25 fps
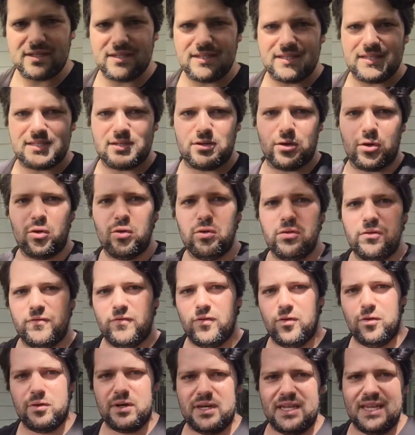because it's got all the
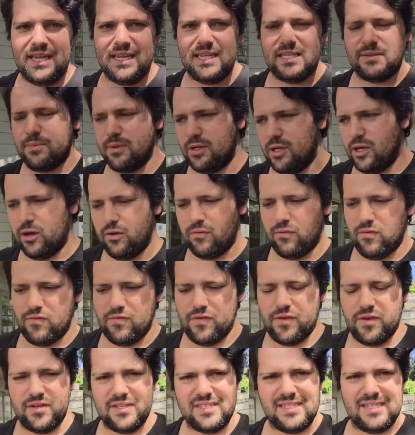forward gears but no
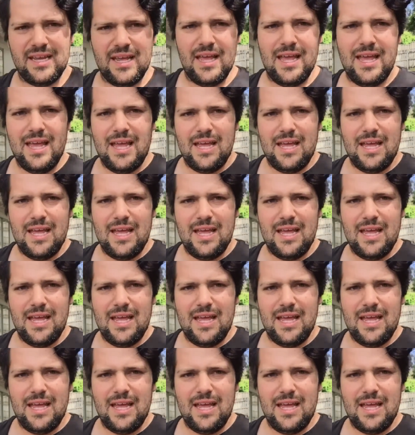reverse.